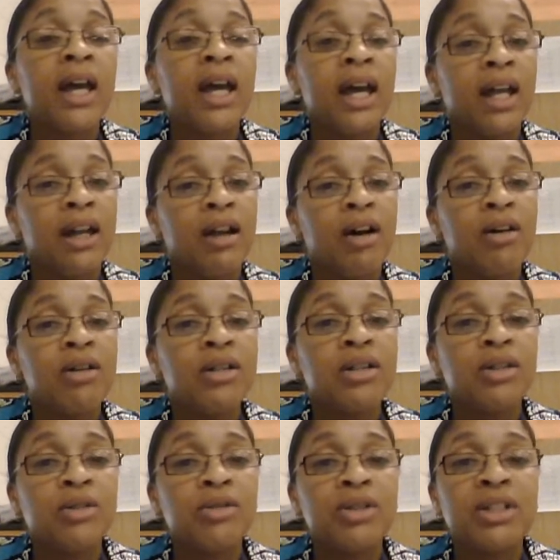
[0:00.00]
and
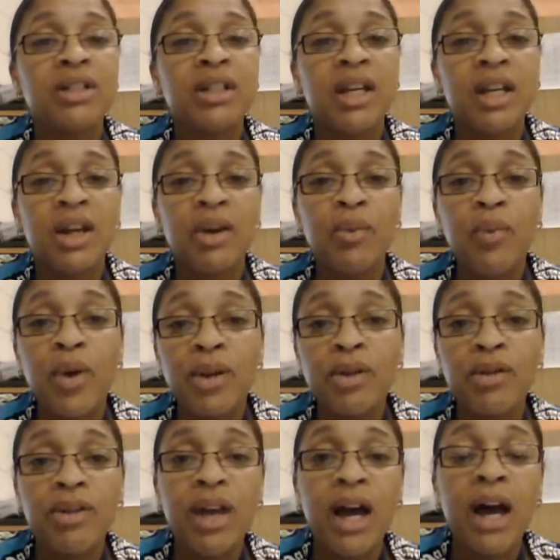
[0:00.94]
also stating
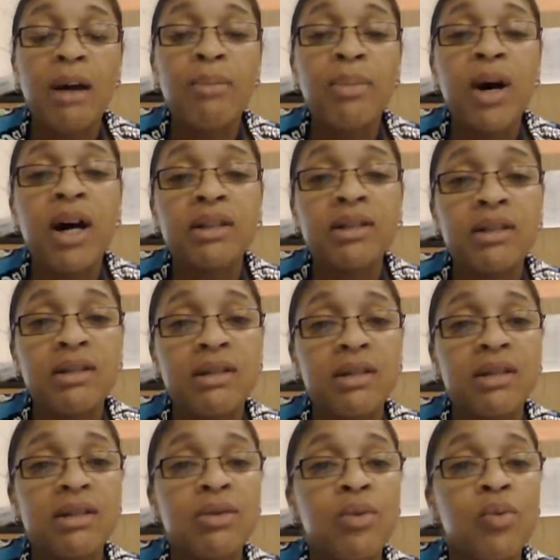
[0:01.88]
whether the
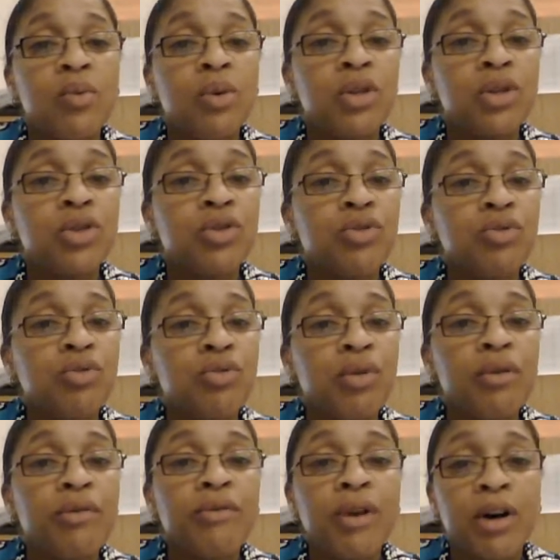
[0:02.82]
hypothesis was true
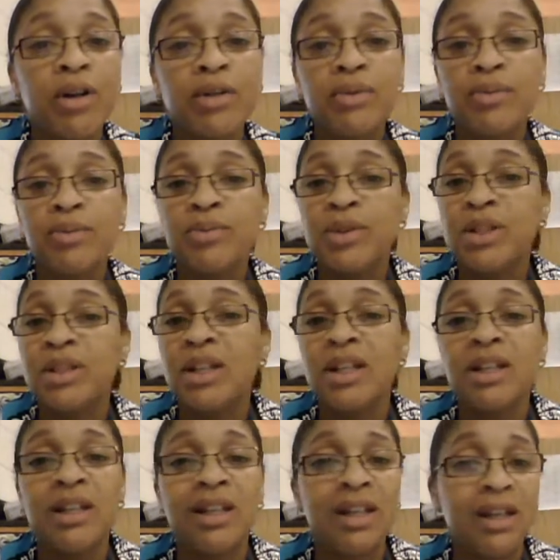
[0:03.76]
or false.
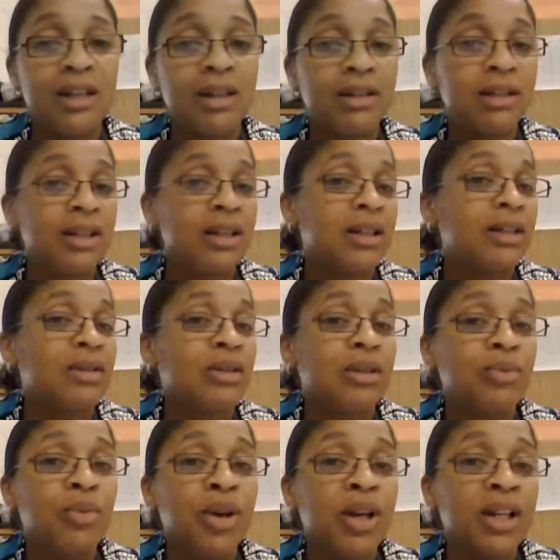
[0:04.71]

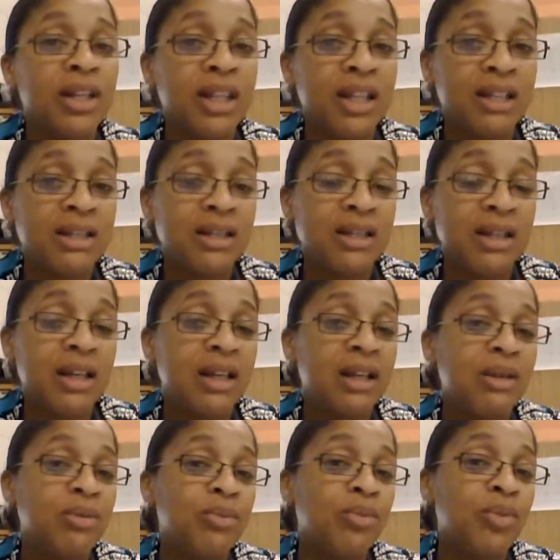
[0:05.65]
Did what they
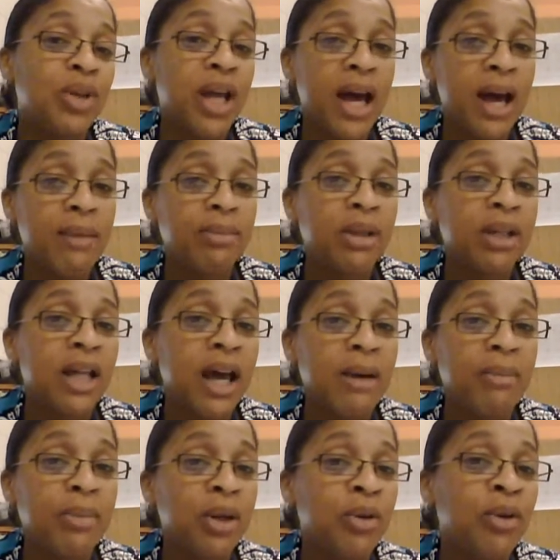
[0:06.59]
said would
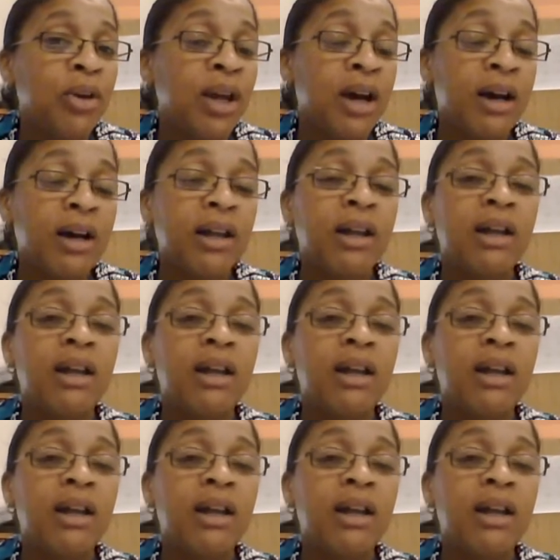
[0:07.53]
happen or not?